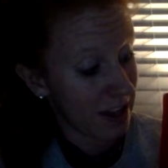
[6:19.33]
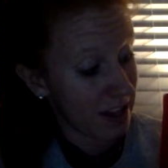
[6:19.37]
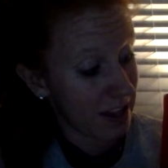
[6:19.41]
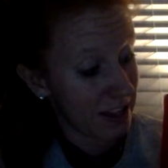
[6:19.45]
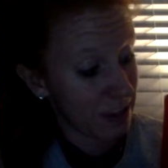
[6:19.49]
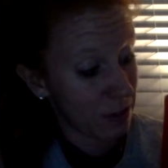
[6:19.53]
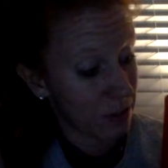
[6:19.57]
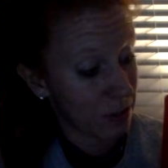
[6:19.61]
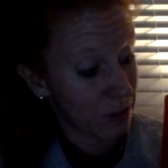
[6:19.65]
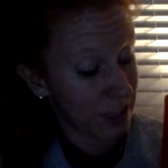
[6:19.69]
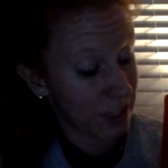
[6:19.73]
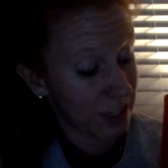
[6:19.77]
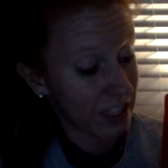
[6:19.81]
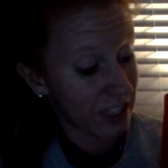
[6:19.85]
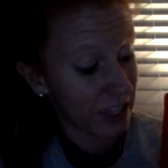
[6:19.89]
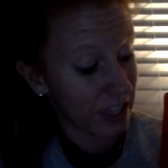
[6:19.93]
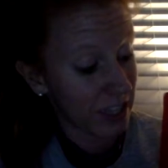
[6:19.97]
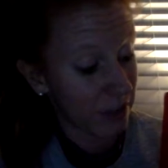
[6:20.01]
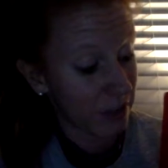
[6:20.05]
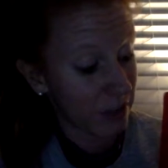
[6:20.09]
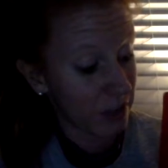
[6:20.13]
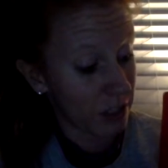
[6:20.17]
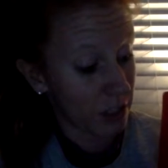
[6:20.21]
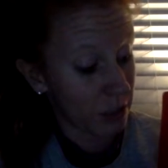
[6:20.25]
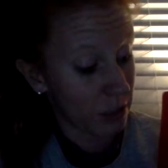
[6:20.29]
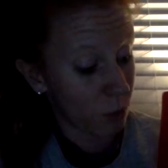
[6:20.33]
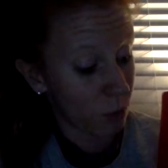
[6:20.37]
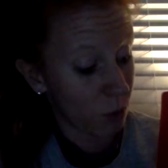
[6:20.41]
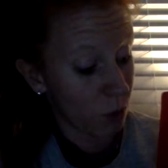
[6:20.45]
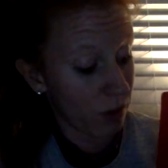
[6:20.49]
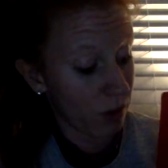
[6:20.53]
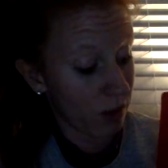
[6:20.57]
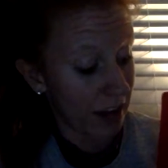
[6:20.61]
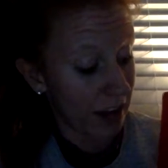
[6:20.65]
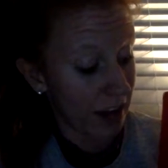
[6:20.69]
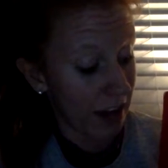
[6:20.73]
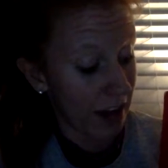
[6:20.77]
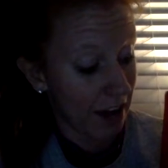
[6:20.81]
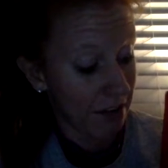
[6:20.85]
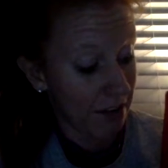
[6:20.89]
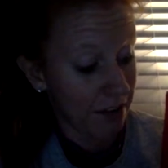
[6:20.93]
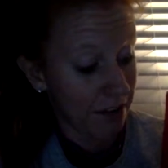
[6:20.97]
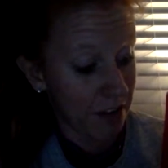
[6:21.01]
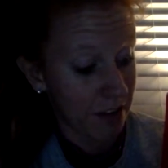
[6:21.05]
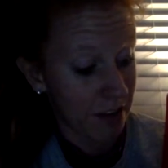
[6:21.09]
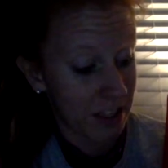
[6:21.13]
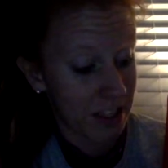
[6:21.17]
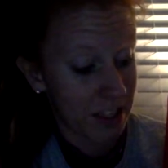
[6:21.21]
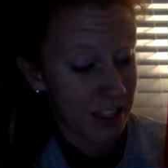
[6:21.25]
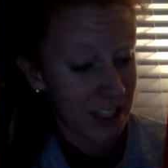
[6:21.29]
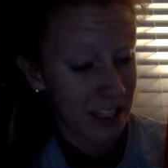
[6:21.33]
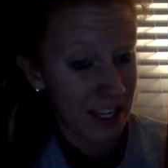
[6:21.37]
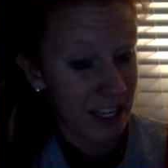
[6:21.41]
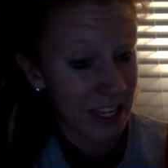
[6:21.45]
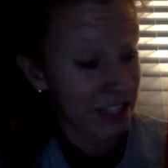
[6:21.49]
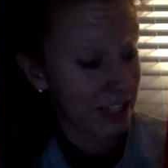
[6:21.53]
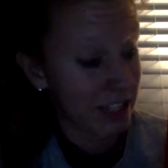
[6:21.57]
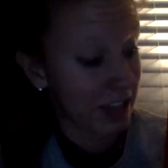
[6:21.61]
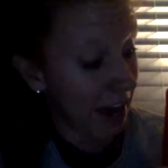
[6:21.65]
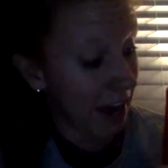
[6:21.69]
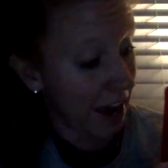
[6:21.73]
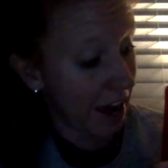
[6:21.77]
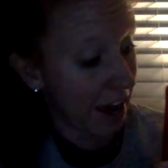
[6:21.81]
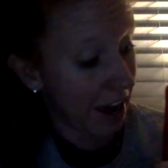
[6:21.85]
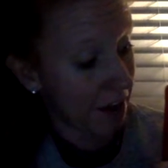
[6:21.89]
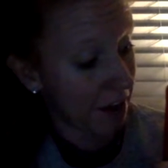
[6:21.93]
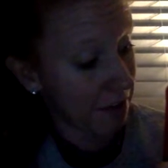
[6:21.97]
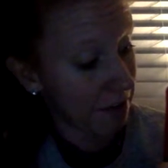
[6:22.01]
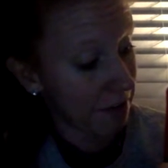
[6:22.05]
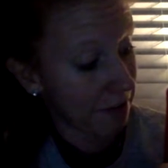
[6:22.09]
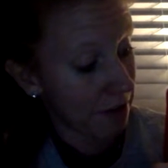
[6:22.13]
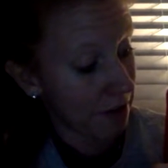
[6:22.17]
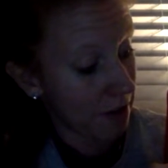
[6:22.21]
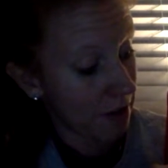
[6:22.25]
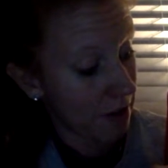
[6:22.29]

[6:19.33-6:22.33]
So 6/7 is more than a half. This is a half.